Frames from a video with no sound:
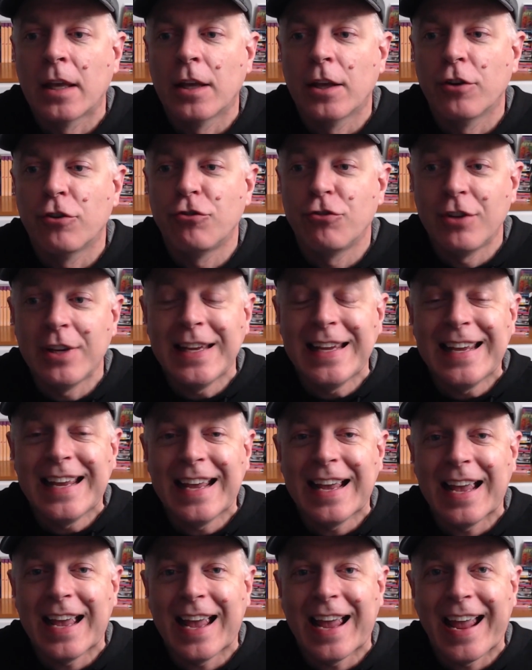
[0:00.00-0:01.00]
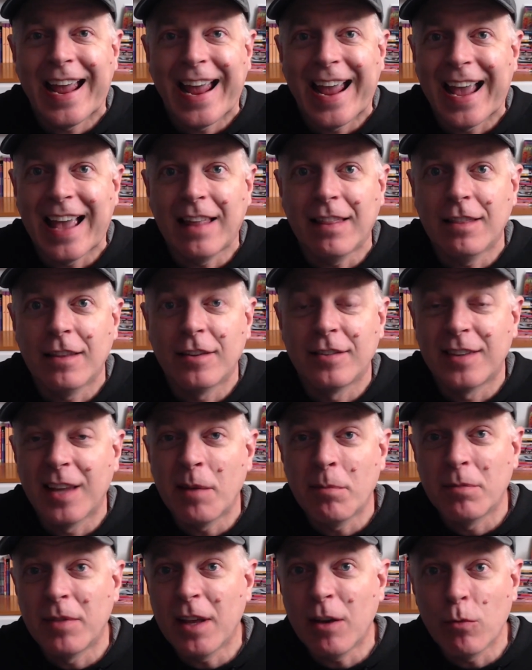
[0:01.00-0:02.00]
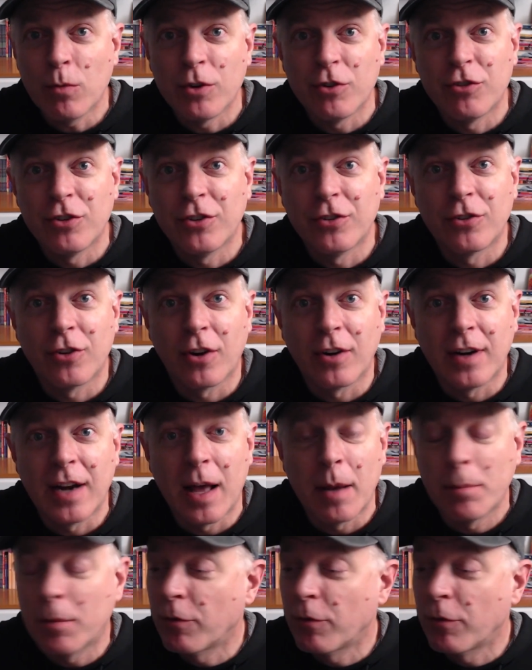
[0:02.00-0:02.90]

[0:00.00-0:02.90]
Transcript: She had the same thing when she started out.